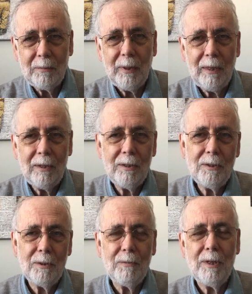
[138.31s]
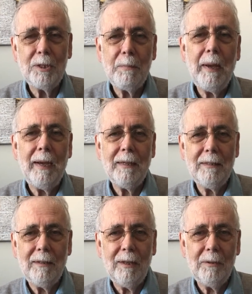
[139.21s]
and we learned to
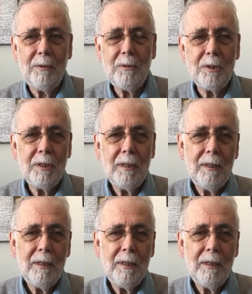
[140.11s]
respect those